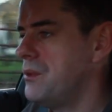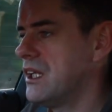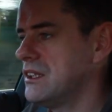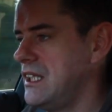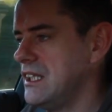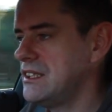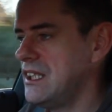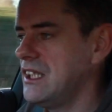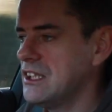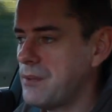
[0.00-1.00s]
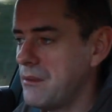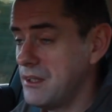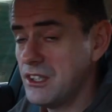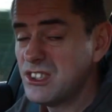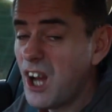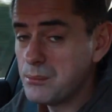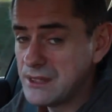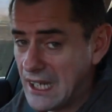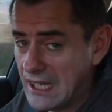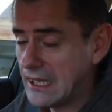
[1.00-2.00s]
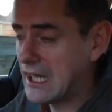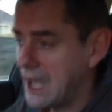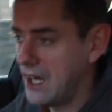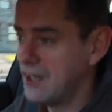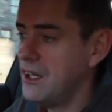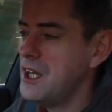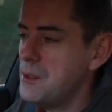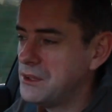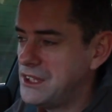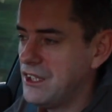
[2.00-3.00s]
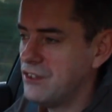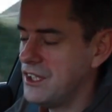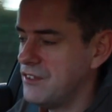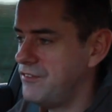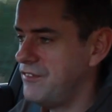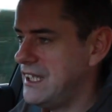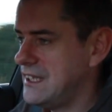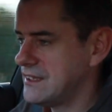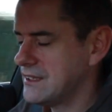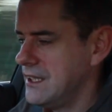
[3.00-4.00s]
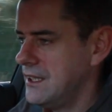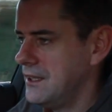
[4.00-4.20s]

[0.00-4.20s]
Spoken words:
because the Insignia is probably their top selling car, particularly the fleets.